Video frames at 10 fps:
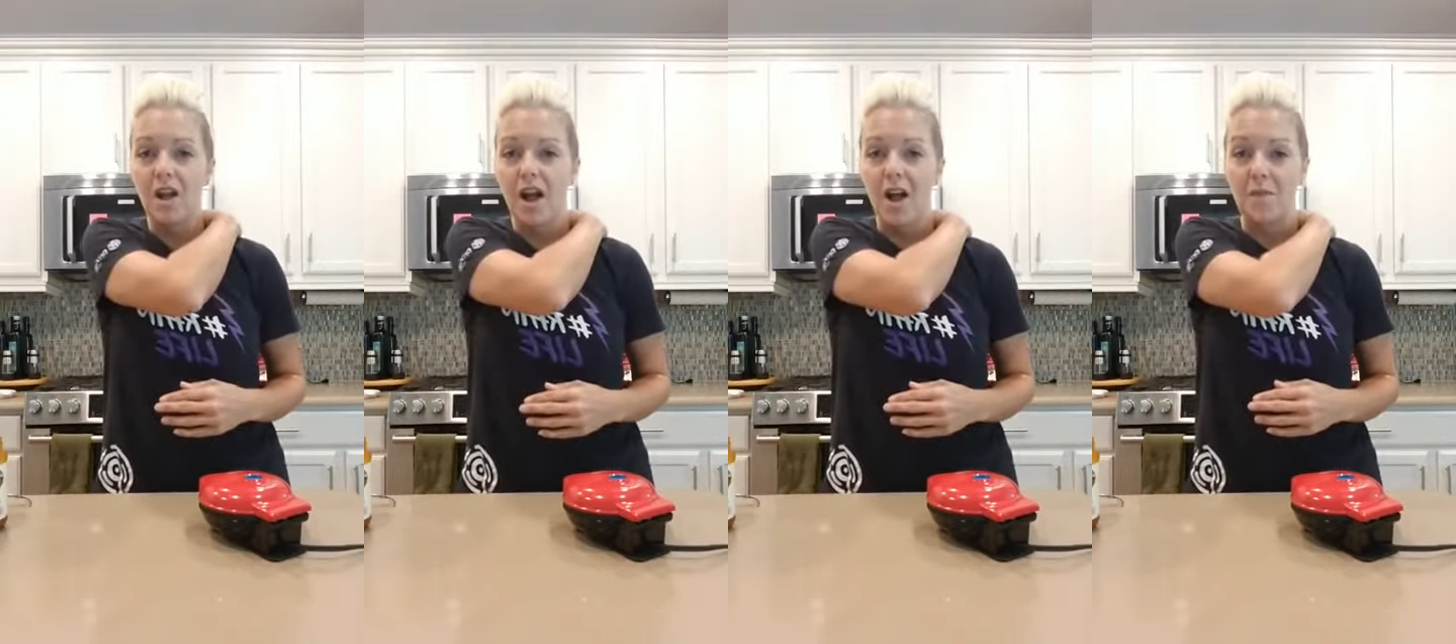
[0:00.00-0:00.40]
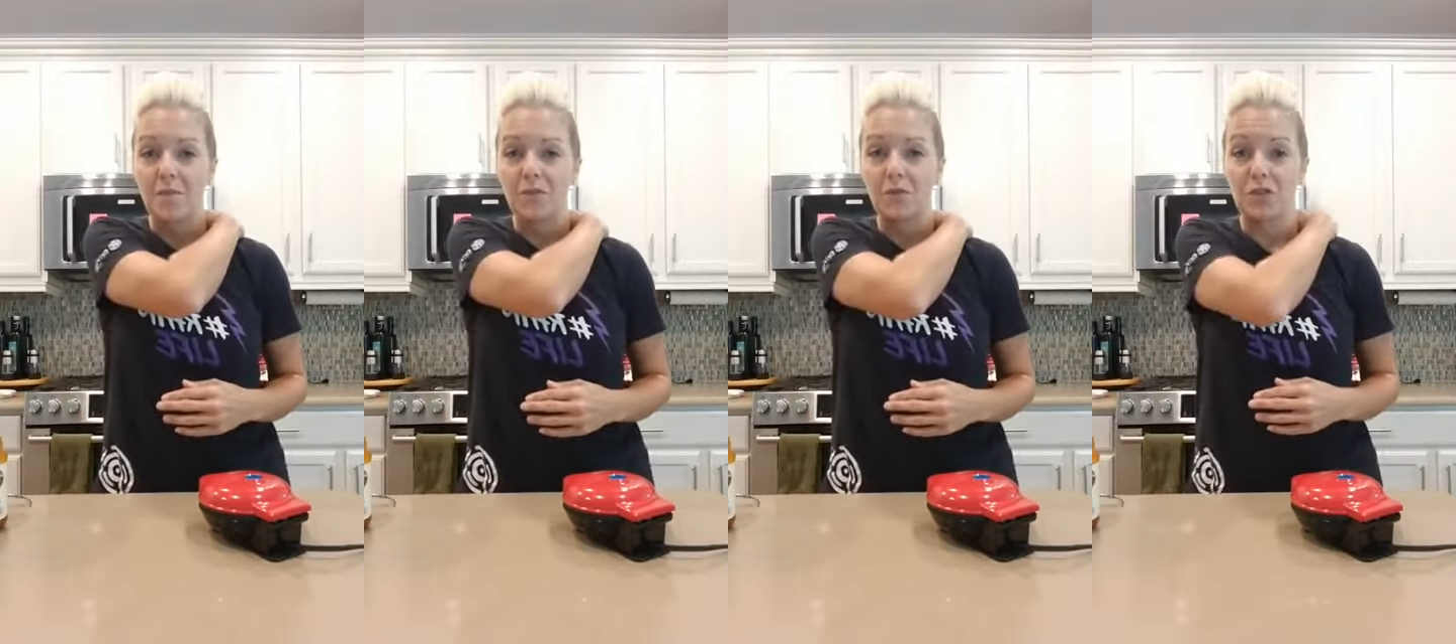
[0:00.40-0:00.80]

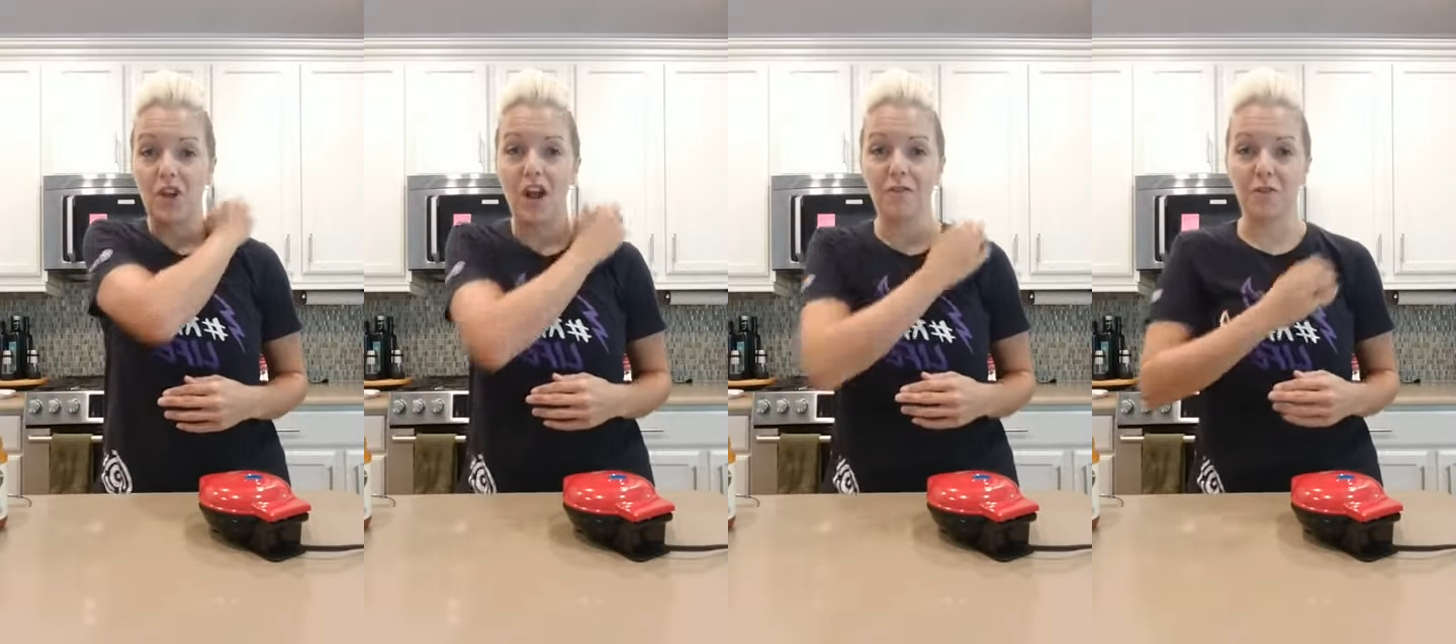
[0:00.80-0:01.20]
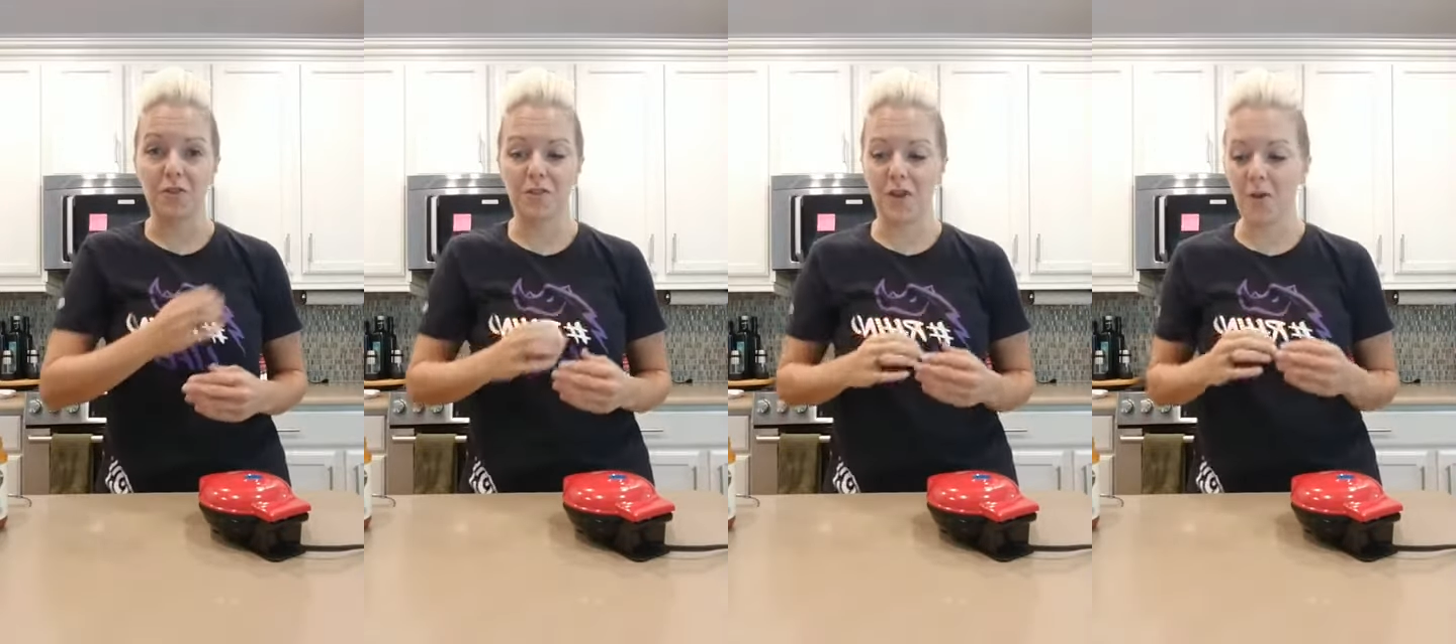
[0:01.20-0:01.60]
a chaffle.
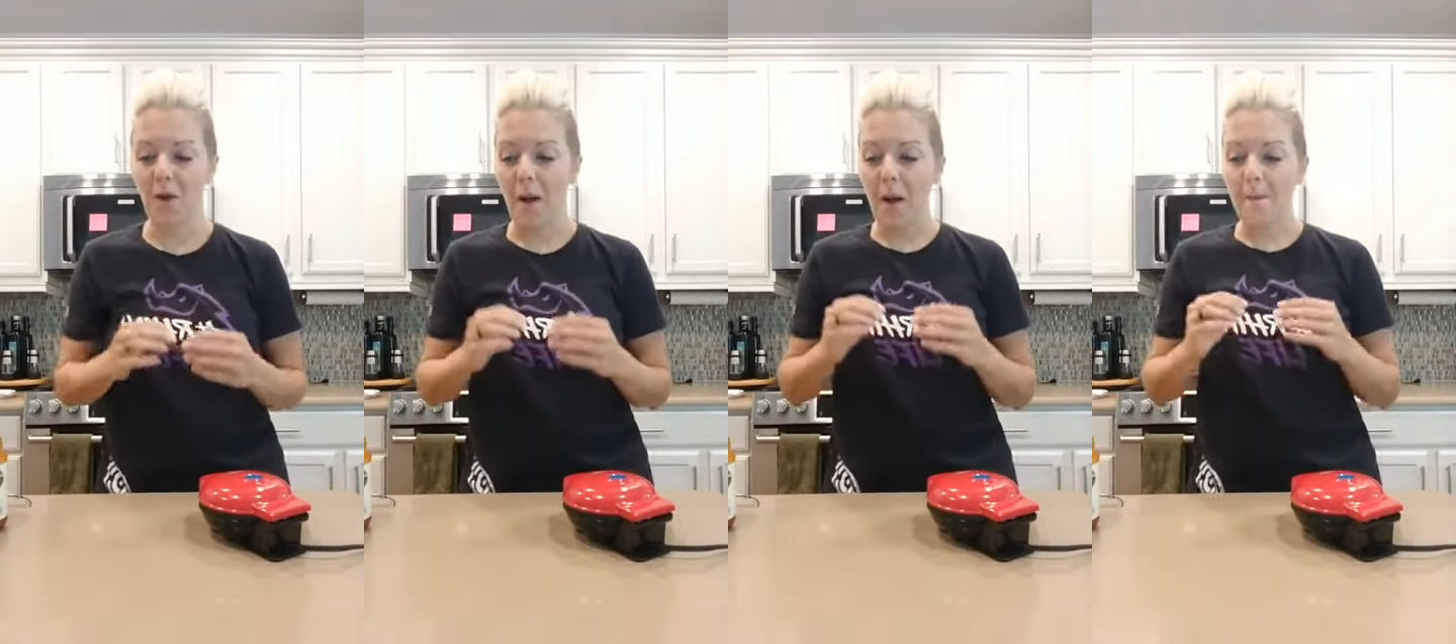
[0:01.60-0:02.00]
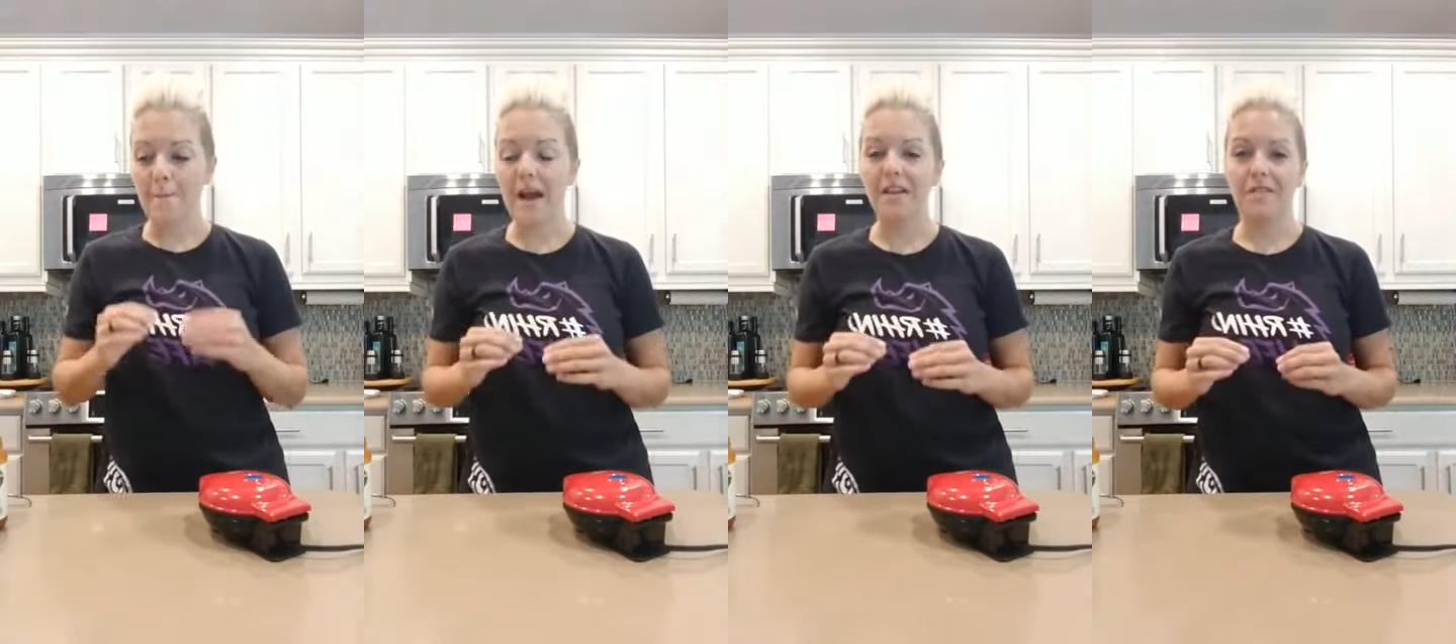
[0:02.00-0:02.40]
So
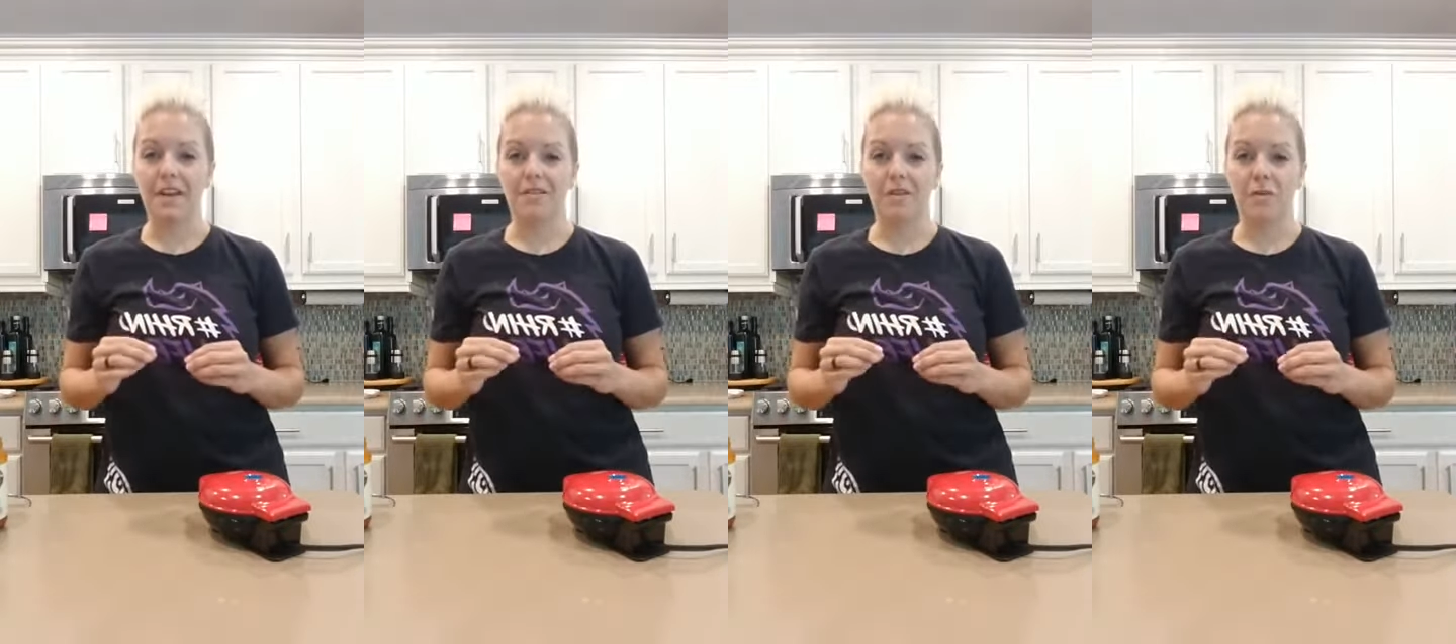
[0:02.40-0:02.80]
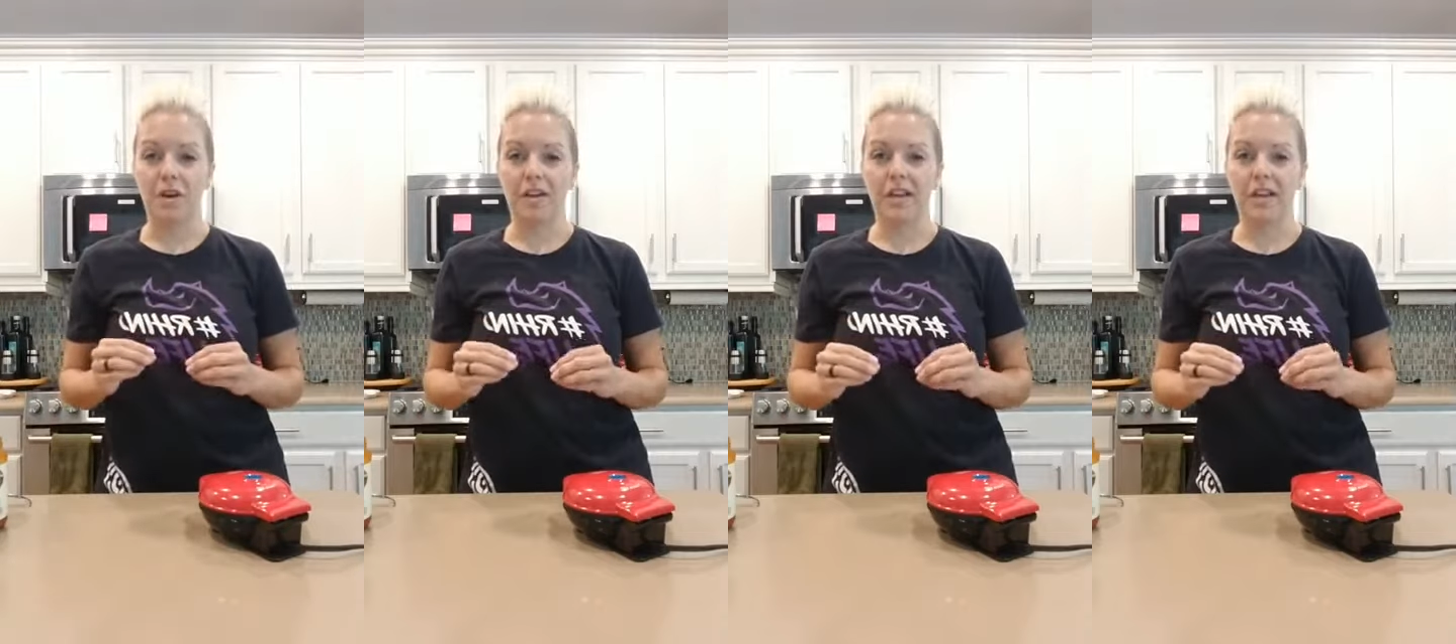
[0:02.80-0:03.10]
my favorite one,